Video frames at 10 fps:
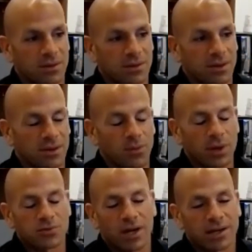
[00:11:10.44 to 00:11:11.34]
what
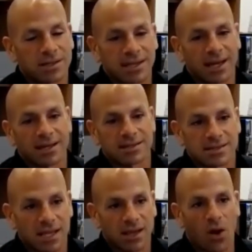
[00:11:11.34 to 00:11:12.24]
I'm trying to say, I guess,
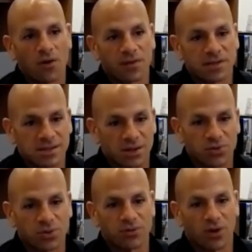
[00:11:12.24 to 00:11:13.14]
is that offenses are
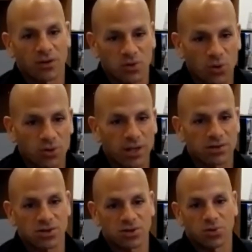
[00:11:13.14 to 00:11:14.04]
too evolved.
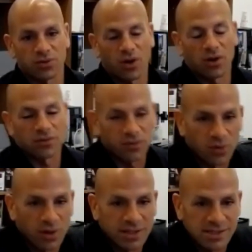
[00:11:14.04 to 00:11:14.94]
Coordinators are too evolved. If
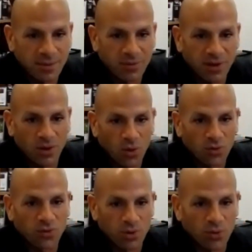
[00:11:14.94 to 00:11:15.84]
you run the same thing
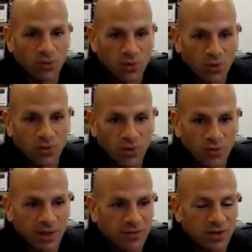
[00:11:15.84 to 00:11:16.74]
over and over and over and
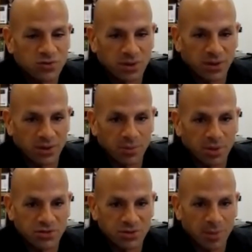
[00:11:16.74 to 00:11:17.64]
over, eventually they're going to
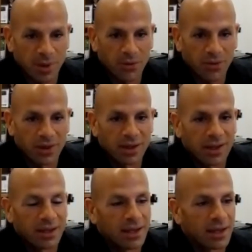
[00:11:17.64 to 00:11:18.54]
punch you in the mouth.
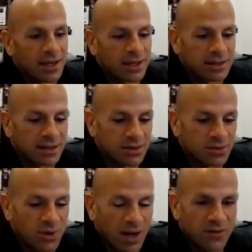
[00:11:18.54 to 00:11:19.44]
And
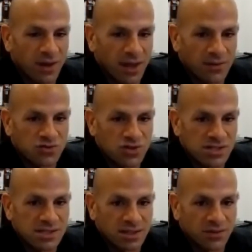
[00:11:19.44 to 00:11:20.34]
you have to have
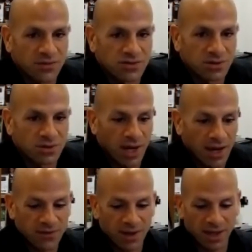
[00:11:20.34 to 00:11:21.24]
just enough. You
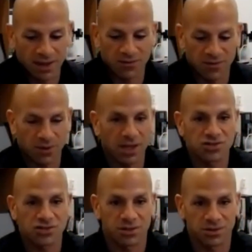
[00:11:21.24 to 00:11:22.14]
have to have
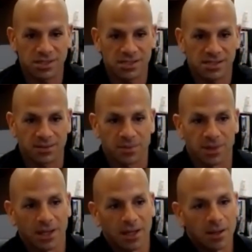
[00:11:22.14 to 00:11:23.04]
variation to your system.
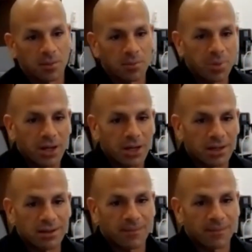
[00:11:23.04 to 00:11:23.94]

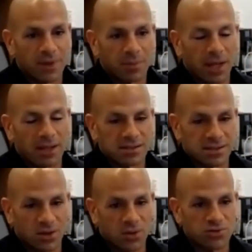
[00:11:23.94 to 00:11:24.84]
But the balance
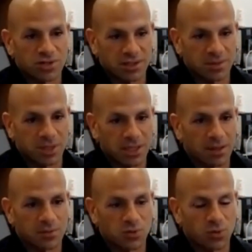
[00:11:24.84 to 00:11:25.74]
in coaching to me
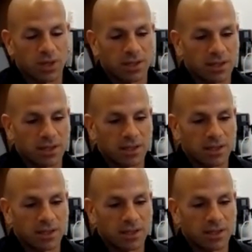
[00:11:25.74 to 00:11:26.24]
comes when